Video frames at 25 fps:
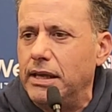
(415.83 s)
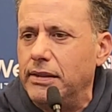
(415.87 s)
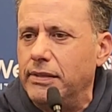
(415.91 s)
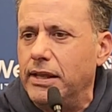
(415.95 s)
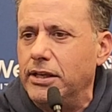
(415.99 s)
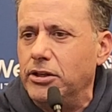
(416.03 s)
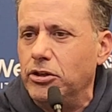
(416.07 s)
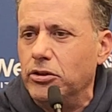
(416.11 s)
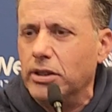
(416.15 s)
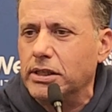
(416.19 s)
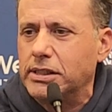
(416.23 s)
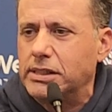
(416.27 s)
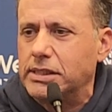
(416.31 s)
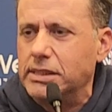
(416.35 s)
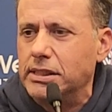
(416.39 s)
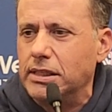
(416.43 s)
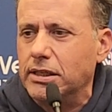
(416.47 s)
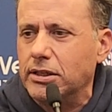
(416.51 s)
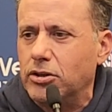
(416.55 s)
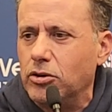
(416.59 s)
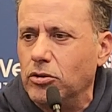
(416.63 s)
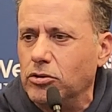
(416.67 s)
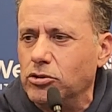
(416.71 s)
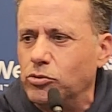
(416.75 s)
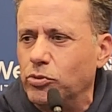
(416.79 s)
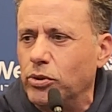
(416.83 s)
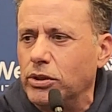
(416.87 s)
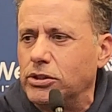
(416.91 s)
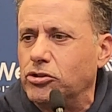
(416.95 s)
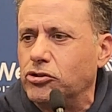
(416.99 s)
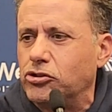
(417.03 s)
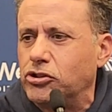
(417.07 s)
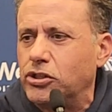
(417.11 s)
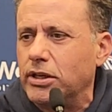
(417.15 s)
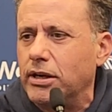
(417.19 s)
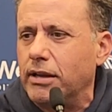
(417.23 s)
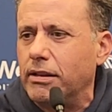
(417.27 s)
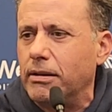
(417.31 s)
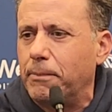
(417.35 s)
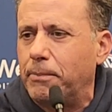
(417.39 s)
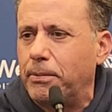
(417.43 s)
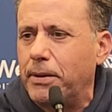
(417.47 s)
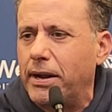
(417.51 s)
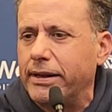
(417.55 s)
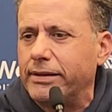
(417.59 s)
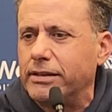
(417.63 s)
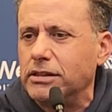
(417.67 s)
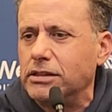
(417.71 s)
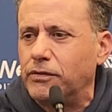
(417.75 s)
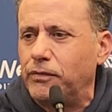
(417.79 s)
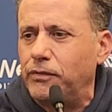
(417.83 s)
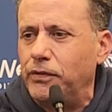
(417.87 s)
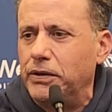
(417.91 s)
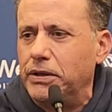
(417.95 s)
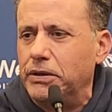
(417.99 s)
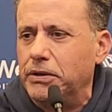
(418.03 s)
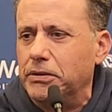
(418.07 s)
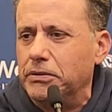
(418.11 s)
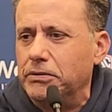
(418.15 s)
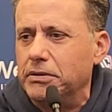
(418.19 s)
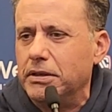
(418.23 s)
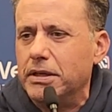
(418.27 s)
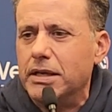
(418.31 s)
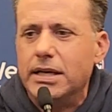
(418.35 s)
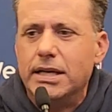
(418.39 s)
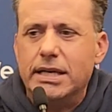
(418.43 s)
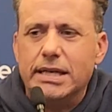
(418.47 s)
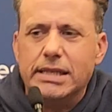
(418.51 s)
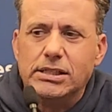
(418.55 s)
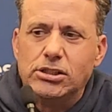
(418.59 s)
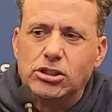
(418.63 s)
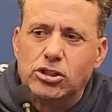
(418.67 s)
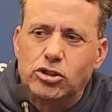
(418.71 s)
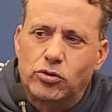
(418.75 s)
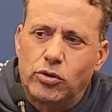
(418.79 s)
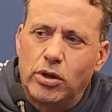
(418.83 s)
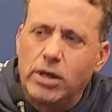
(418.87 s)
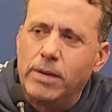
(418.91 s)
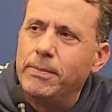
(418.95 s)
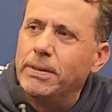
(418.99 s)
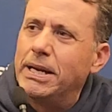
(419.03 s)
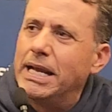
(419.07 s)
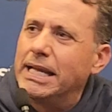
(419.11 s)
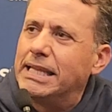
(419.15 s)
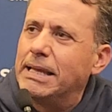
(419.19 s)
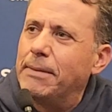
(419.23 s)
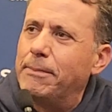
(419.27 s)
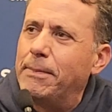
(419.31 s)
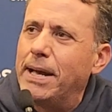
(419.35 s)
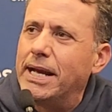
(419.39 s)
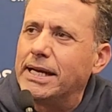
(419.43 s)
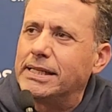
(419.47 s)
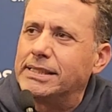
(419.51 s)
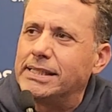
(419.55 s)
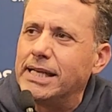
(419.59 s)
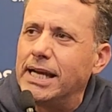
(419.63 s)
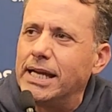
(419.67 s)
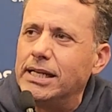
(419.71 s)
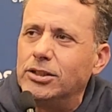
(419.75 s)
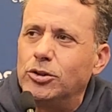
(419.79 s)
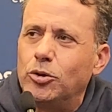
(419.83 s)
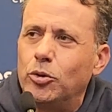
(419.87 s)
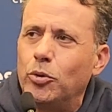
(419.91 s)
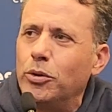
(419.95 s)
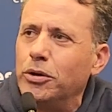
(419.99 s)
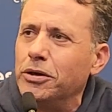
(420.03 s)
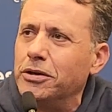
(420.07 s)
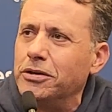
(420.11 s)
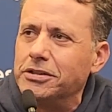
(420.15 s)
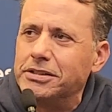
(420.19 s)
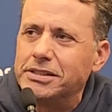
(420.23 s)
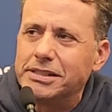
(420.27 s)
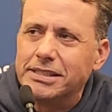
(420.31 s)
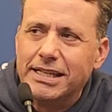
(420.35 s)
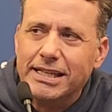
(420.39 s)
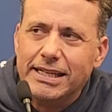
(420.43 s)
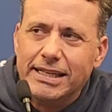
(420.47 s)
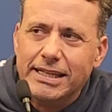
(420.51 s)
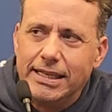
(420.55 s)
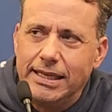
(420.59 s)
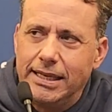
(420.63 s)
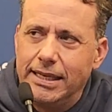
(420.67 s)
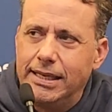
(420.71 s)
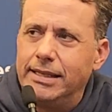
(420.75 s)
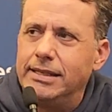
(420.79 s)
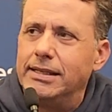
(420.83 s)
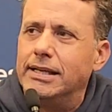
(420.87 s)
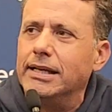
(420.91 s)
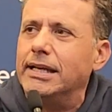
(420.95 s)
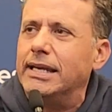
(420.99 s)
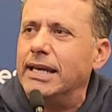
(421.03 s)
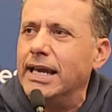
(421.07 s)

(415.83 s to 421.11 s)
And then you listen to Coach Richardson on the practice field screaming at the backside corners to